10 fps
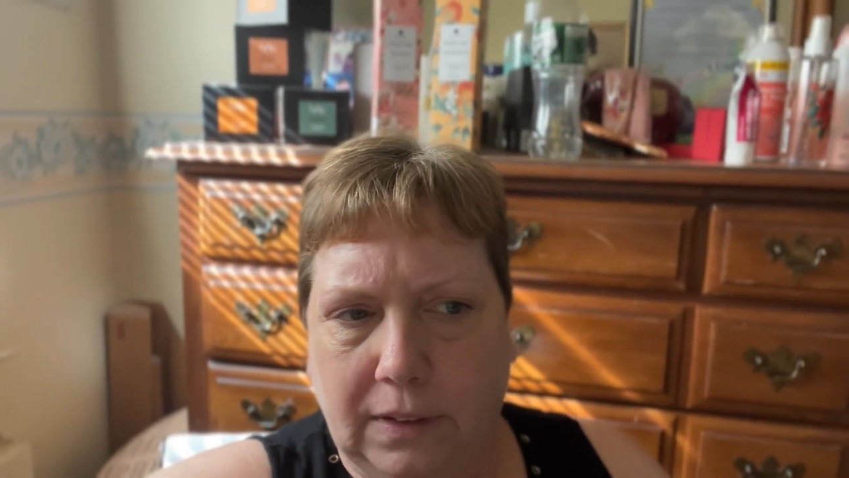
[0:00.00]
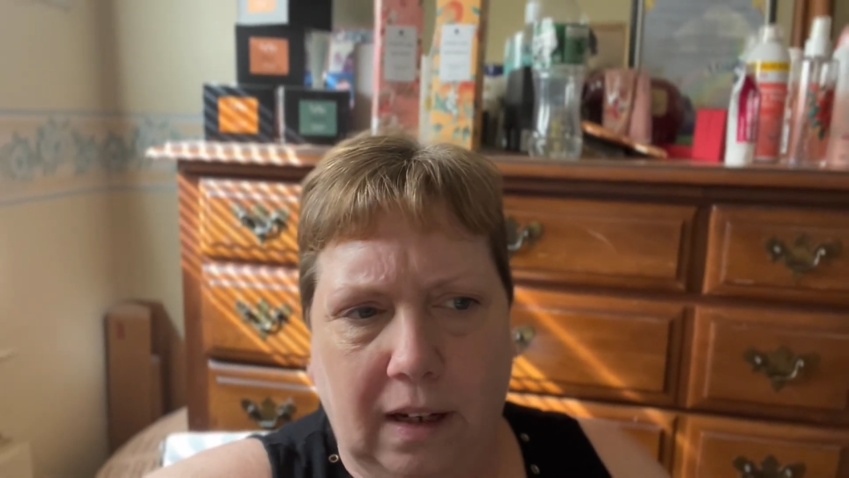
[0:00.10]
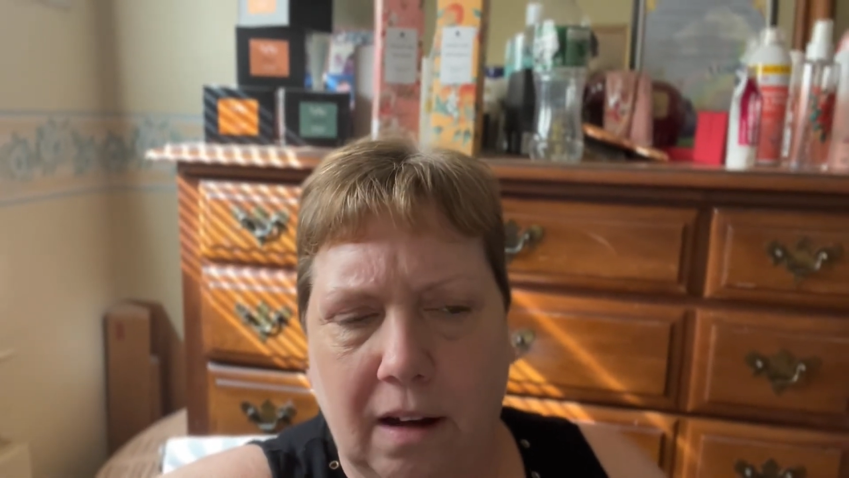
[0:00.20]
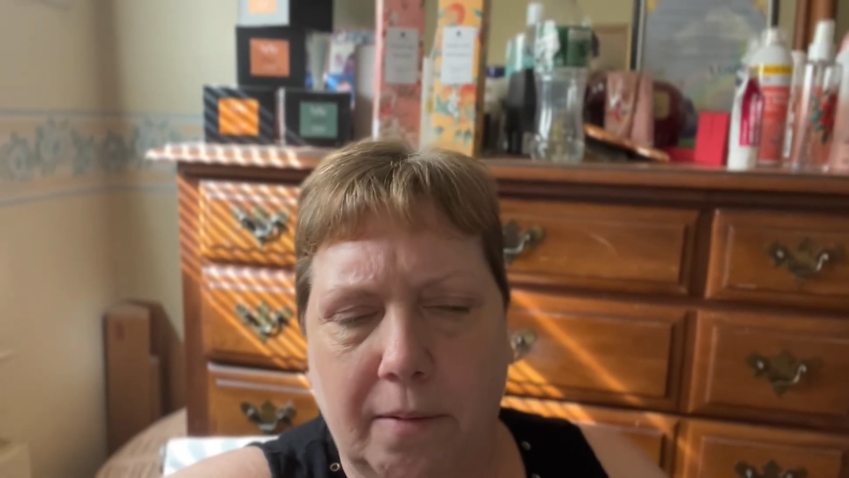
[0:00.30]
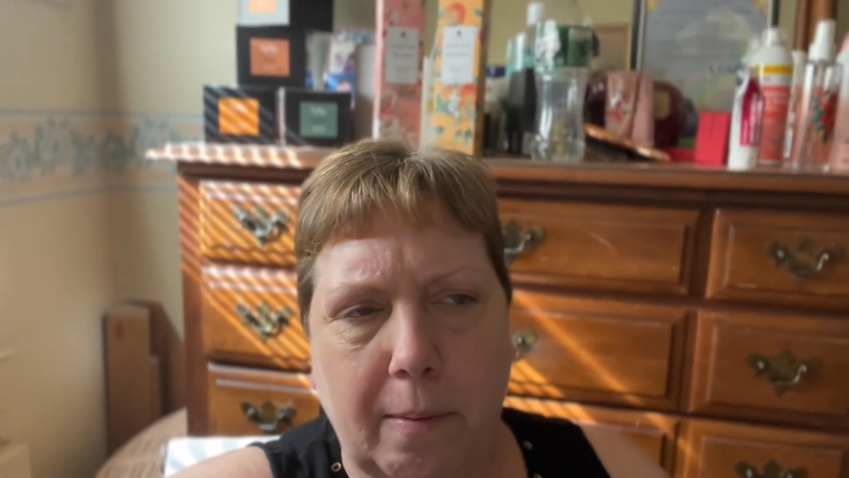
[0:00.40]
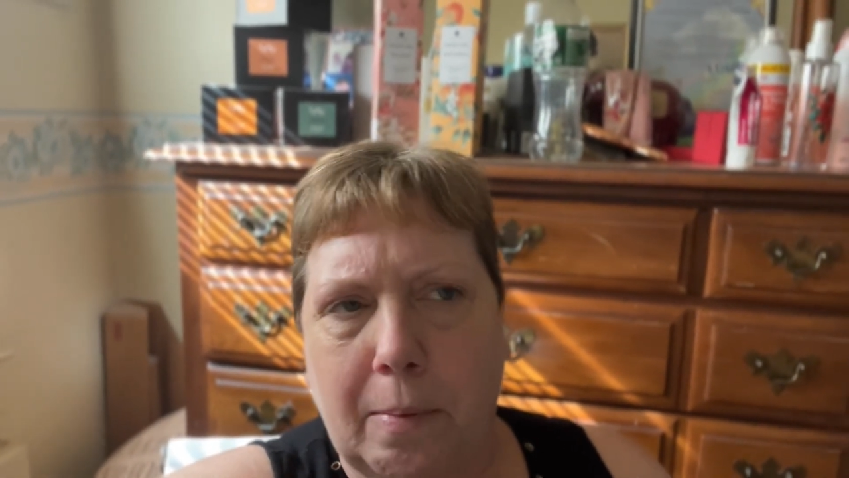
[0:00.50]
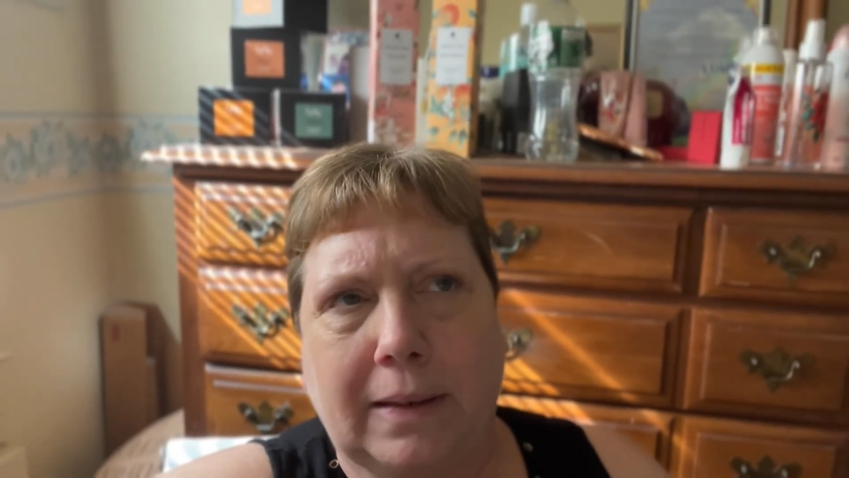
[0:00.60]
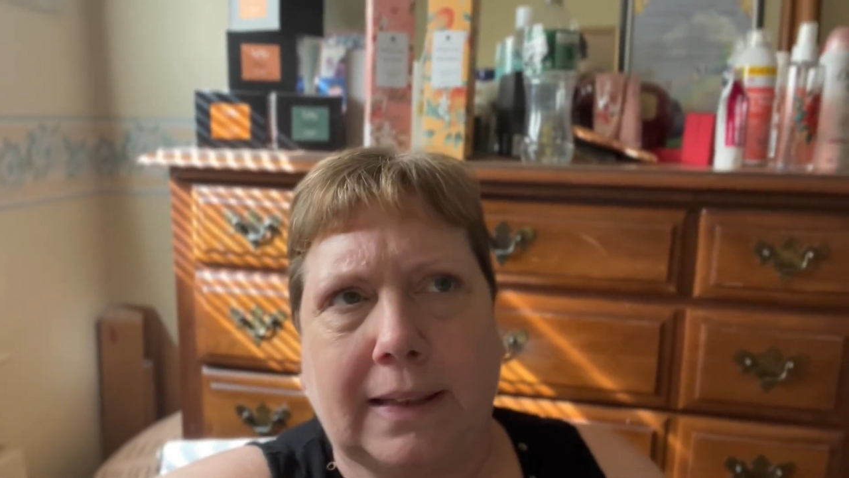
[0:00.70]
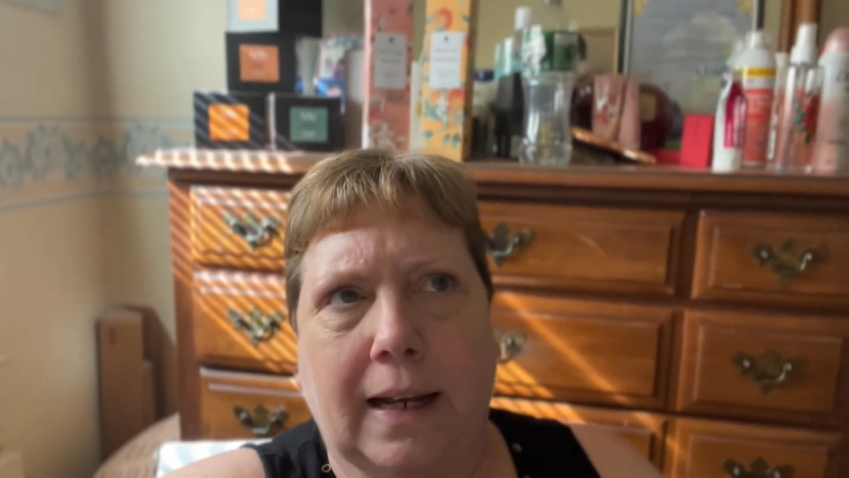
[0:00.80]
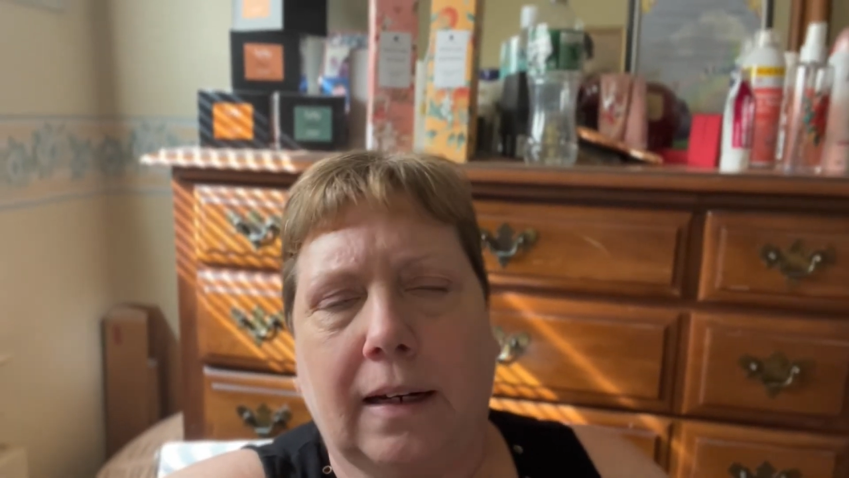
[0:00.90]
can't remember
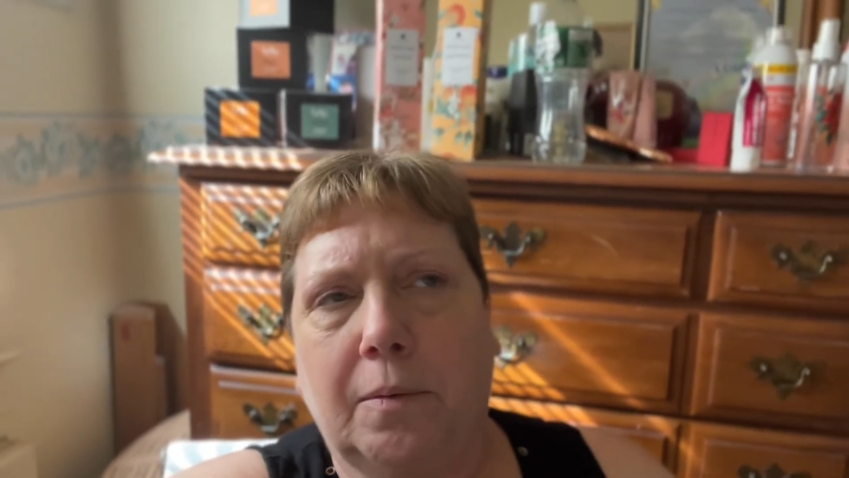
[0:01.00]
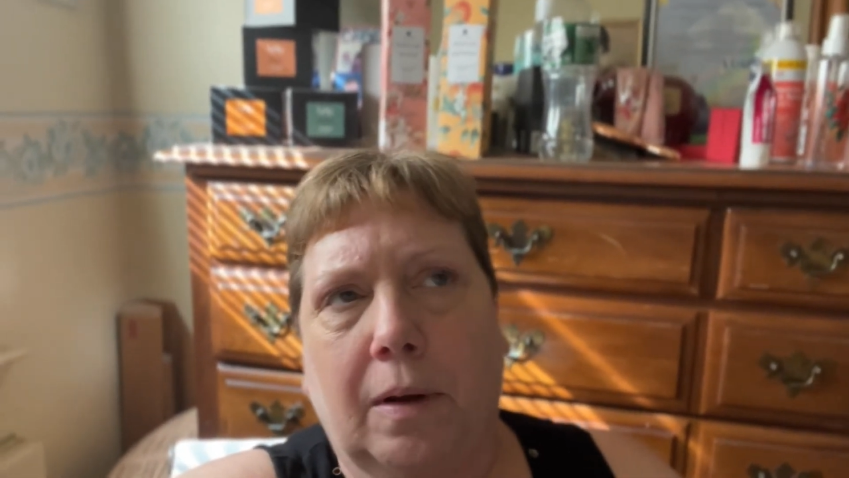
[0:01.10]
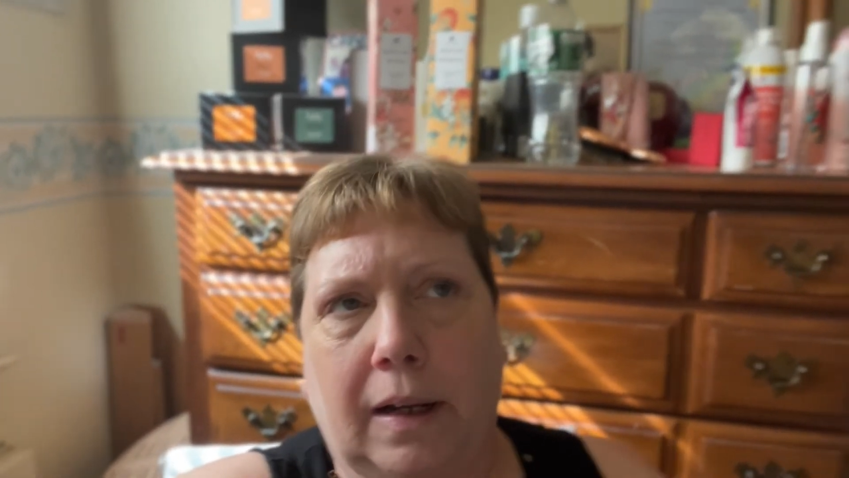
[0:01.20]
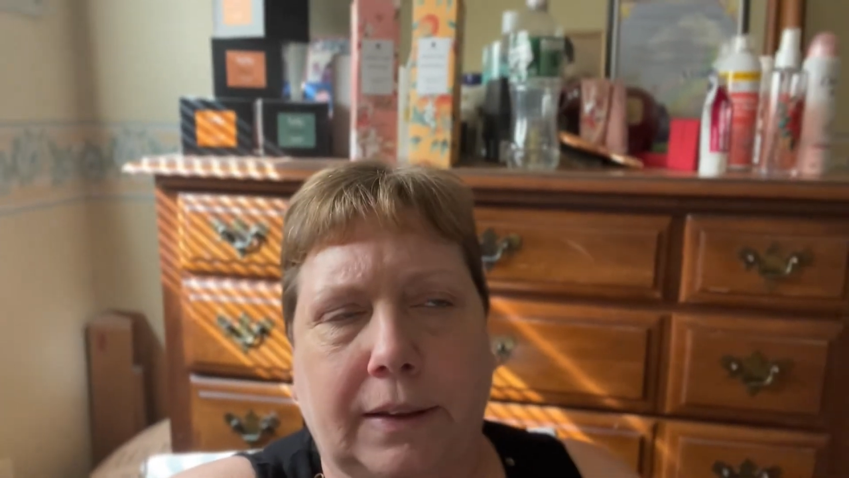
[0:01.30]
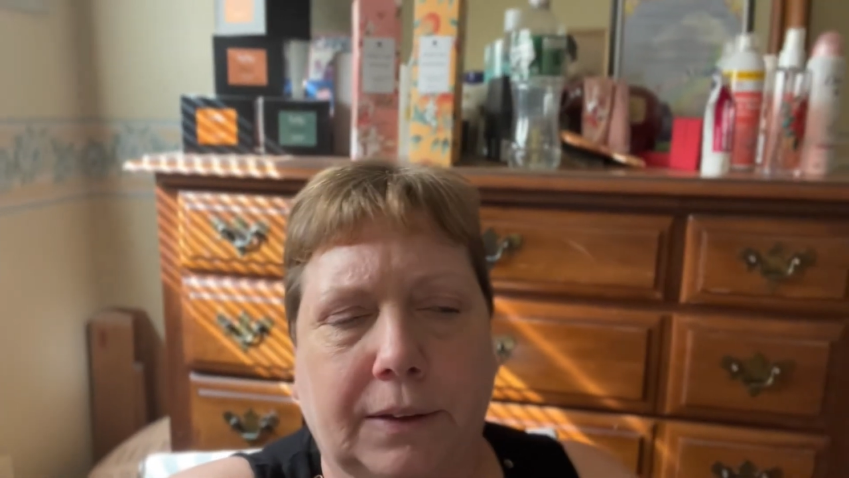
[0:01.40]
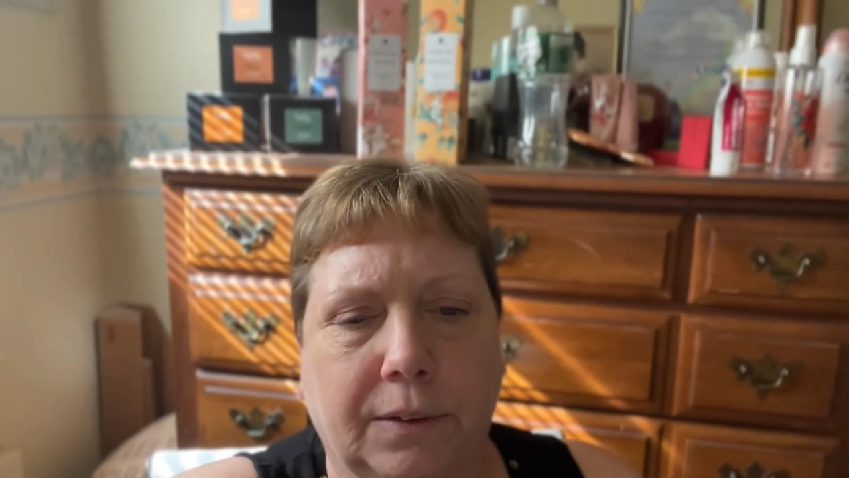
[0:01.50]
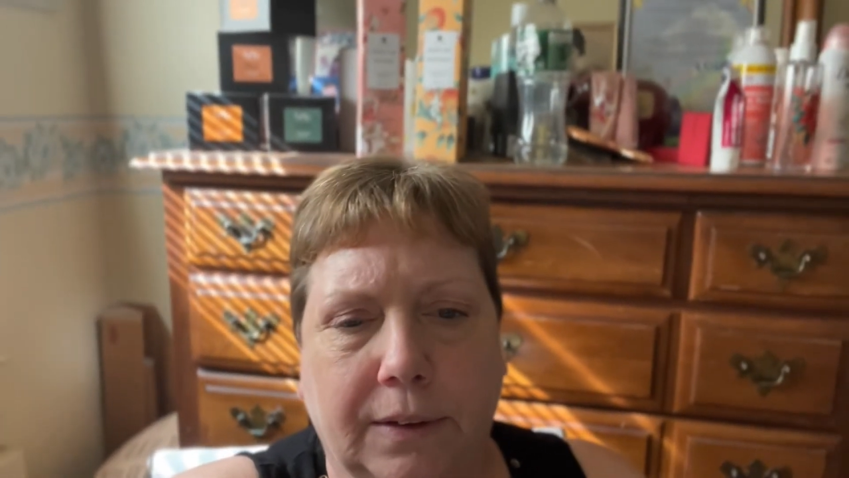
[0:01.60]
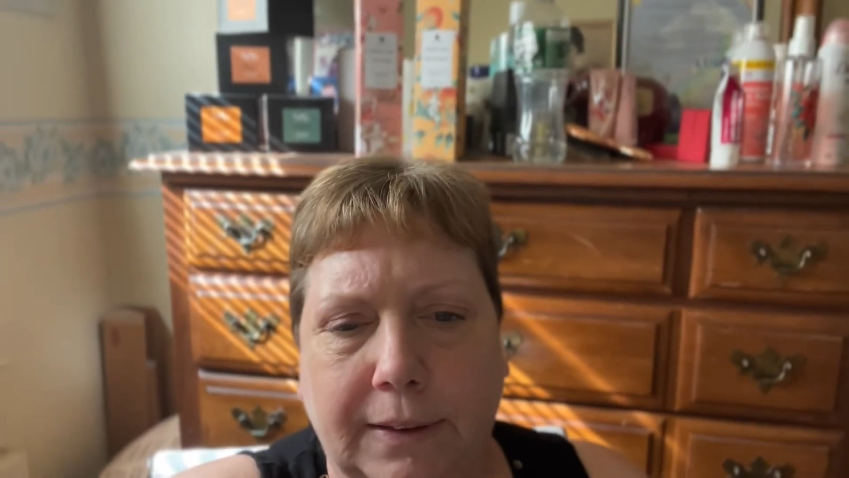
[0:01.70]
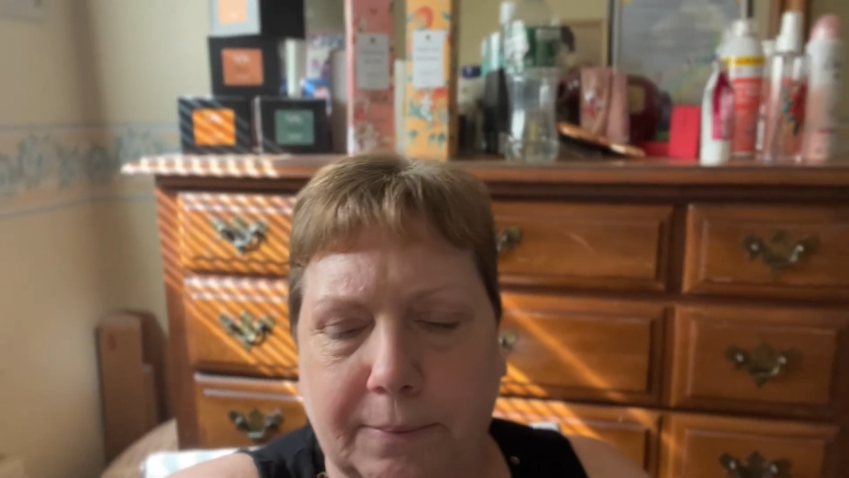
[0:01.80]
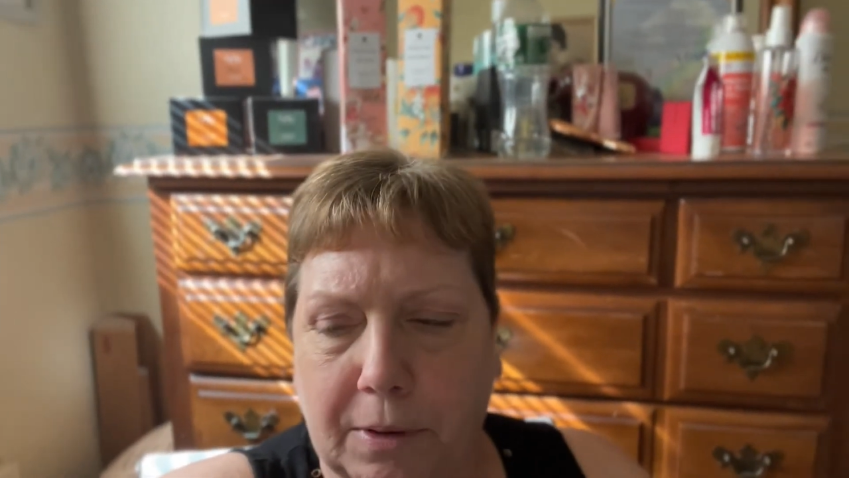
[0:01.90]
exactly what I saw
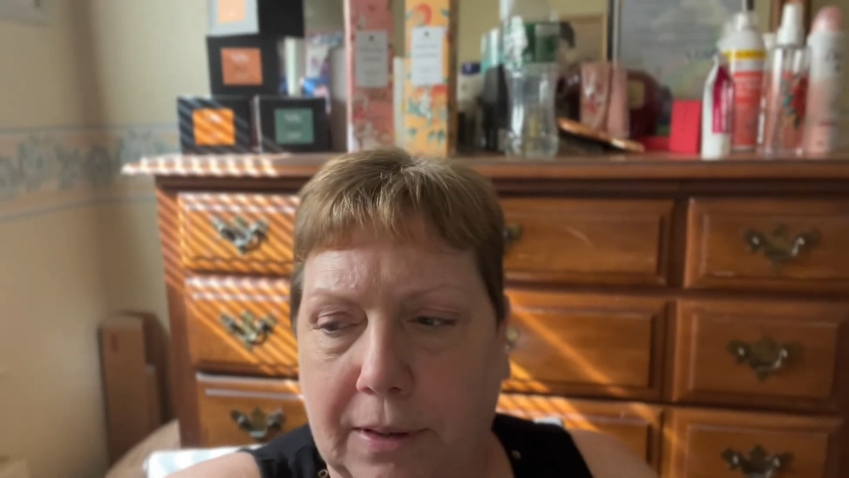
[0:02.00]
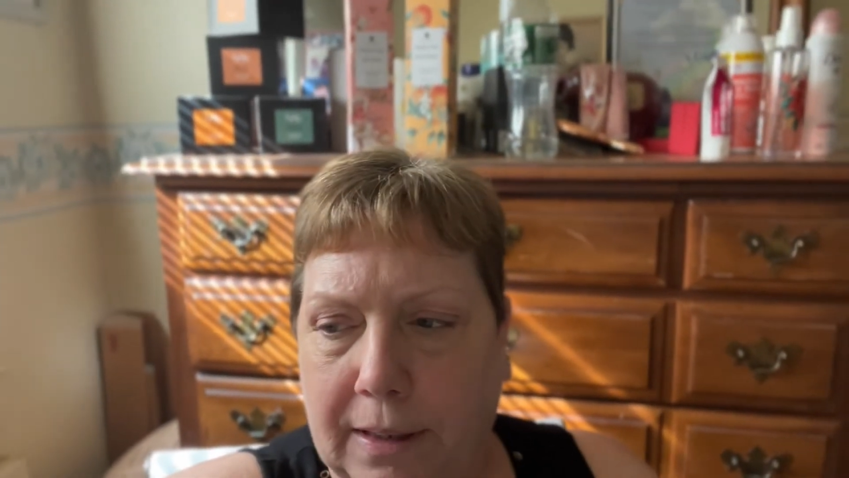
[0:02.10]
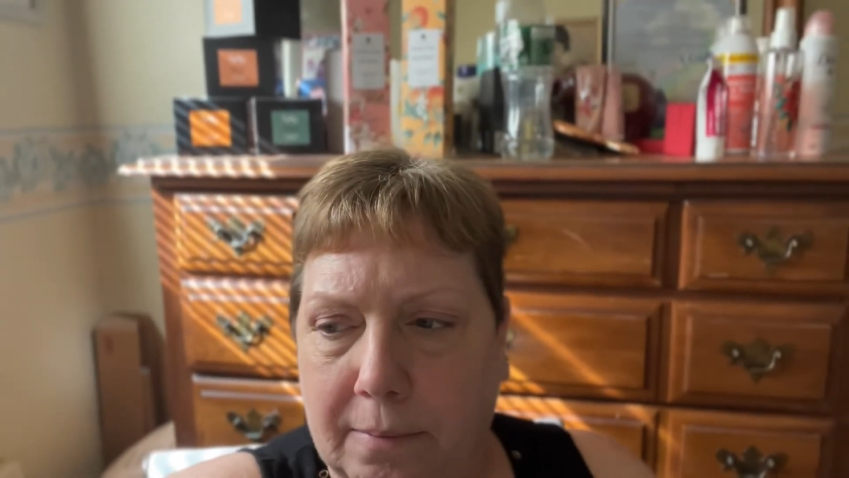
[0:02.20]
this morning.